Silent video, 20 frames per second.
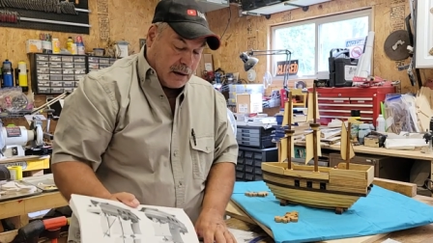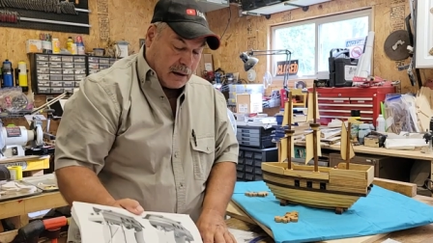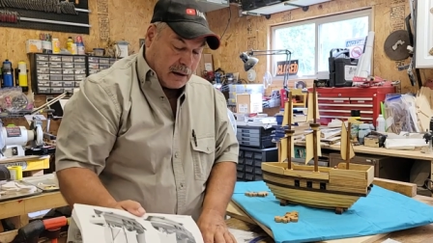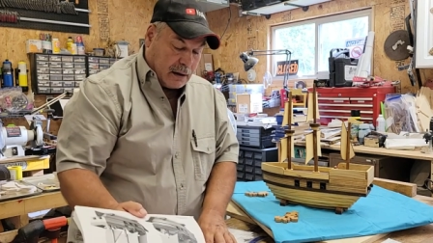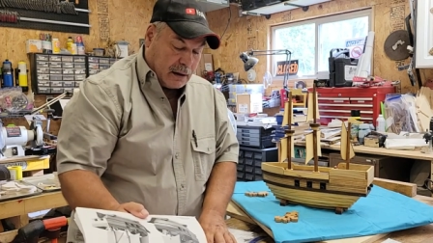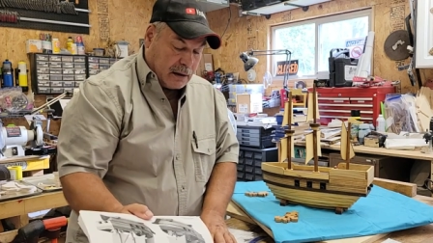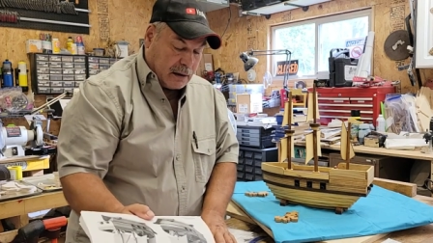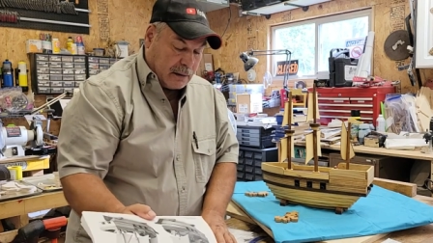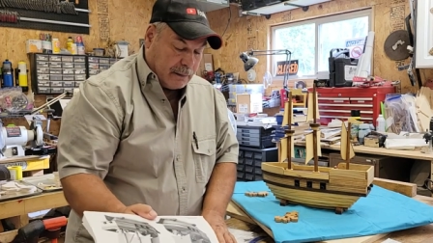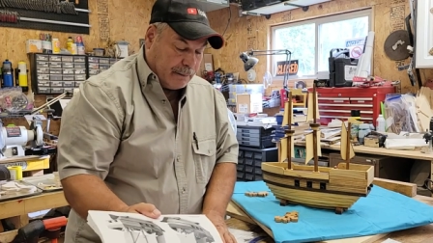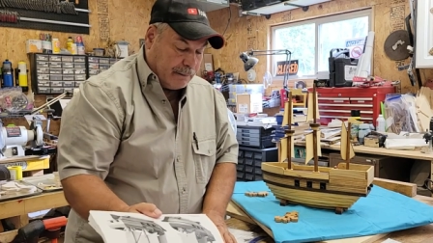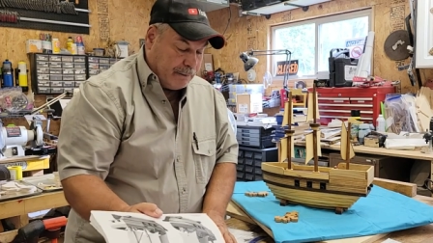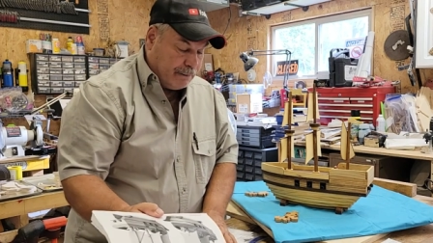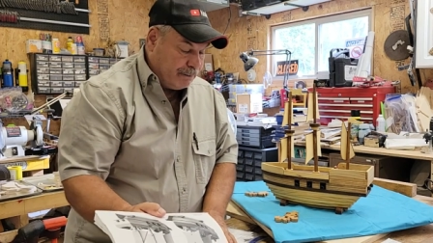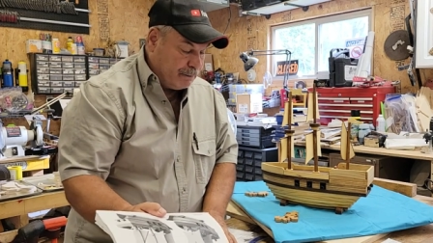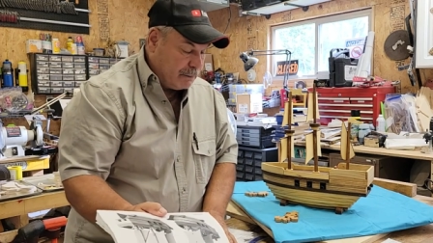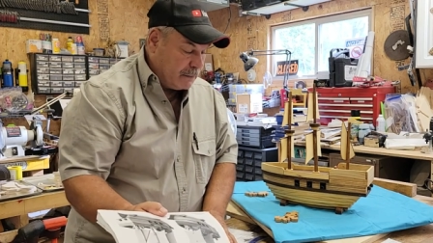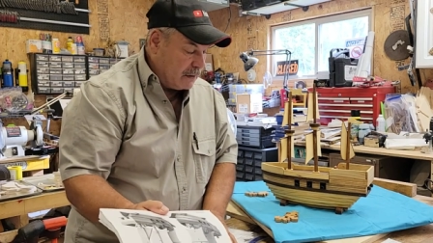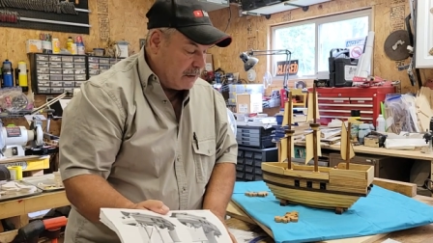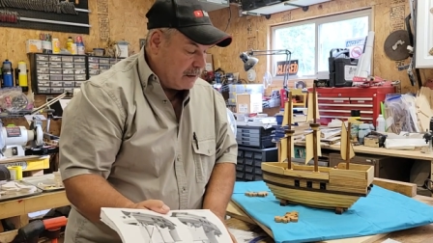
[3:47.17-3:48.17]
Um,
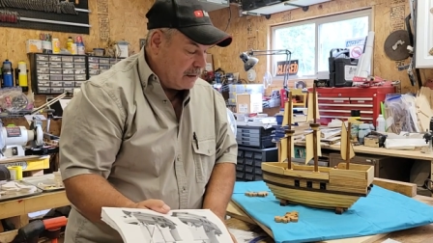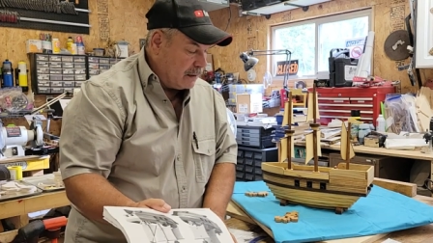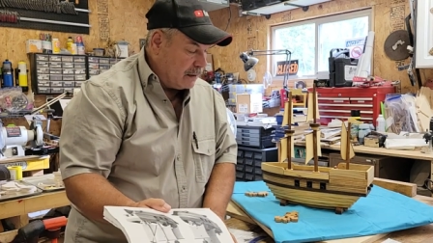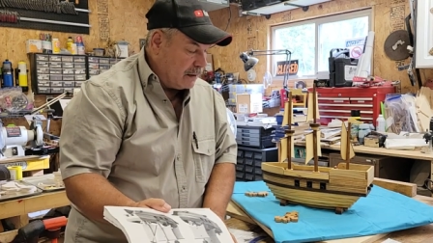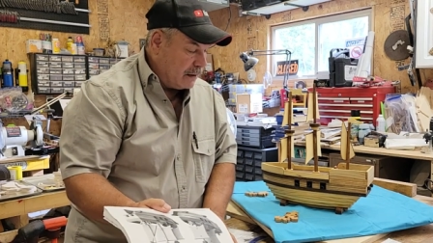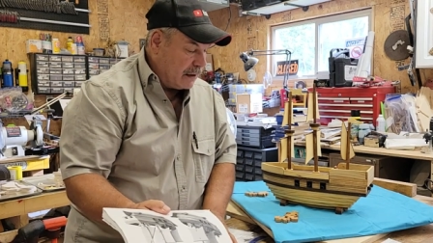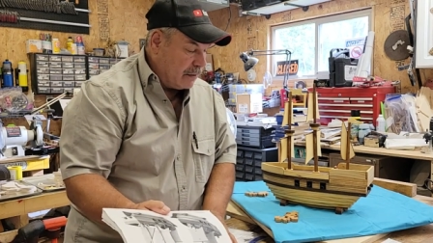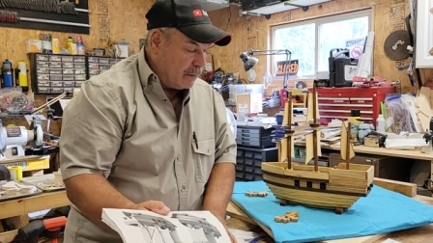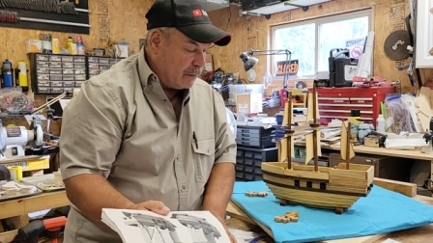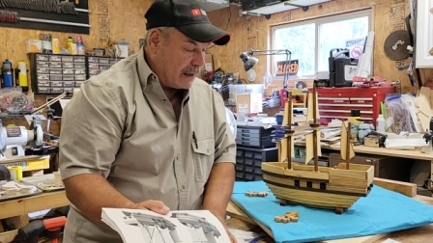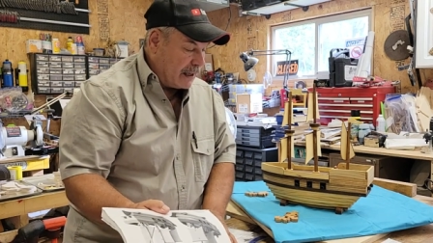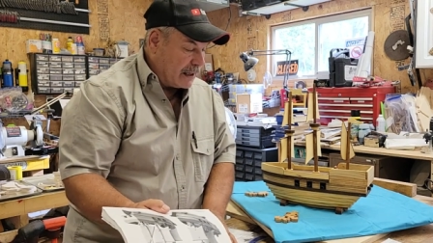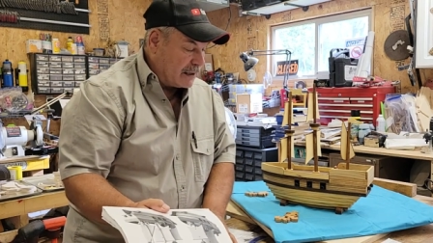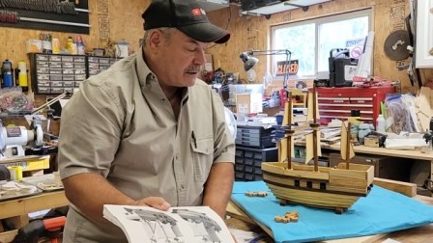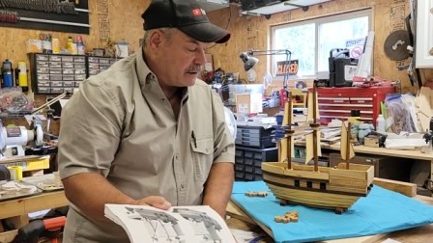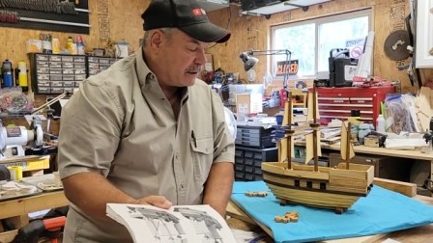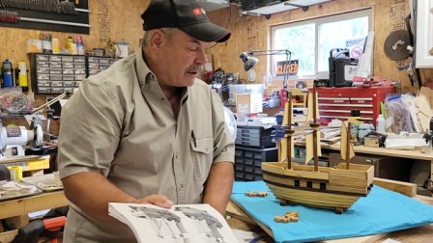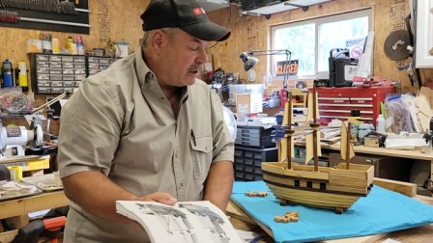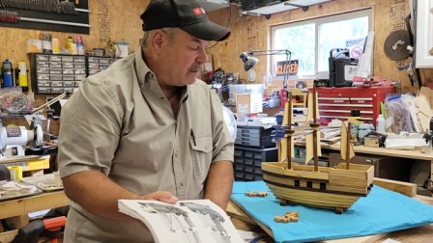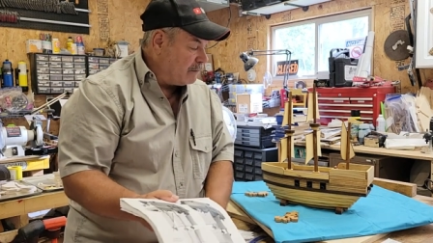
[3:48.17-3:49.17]
then when I
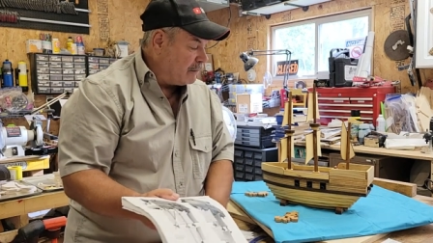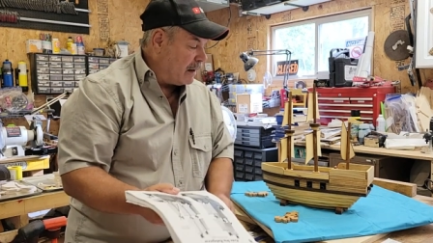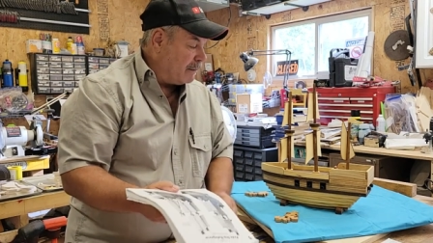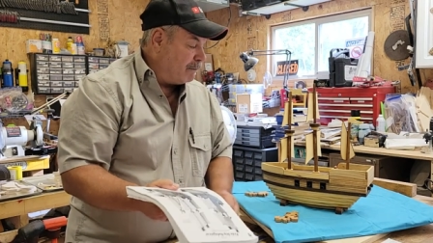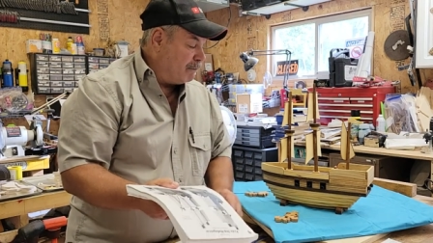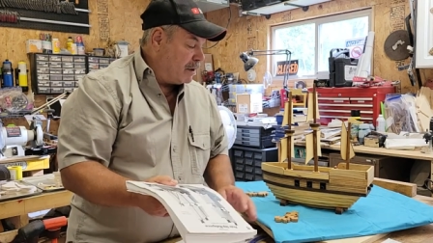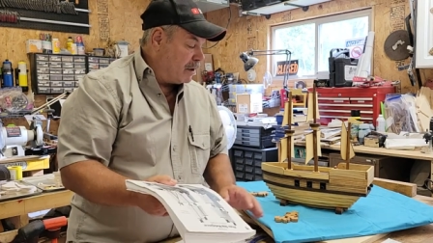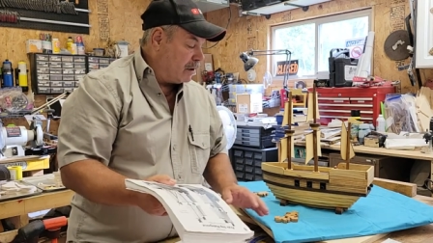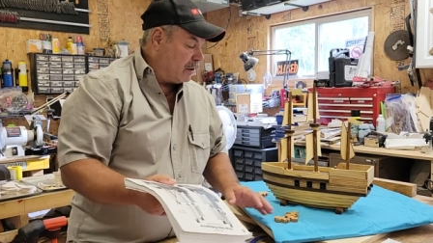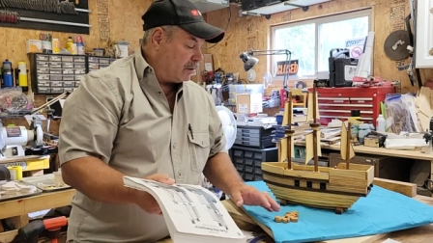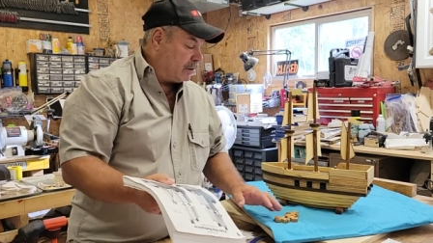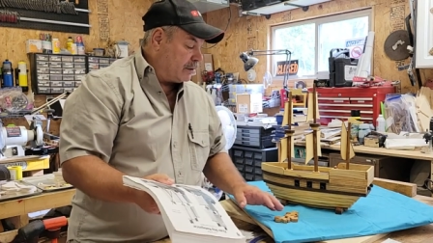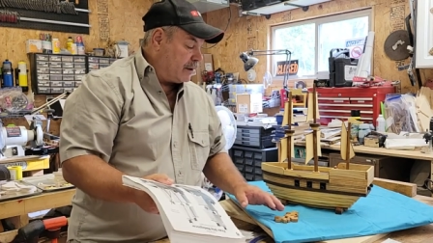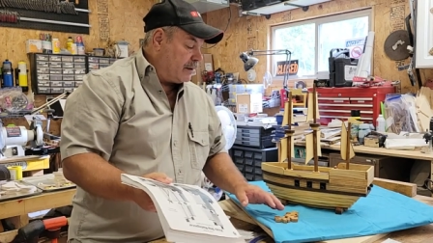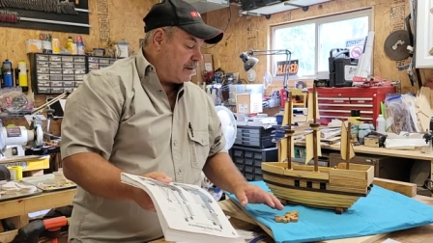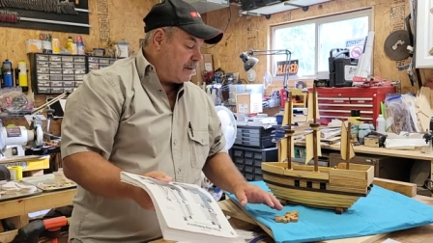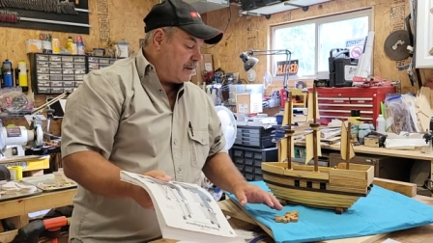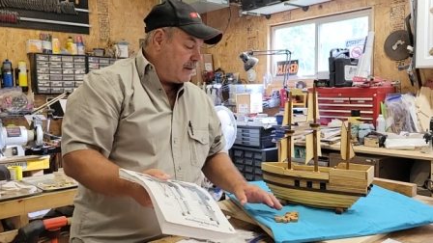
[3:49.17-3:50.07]
start my build,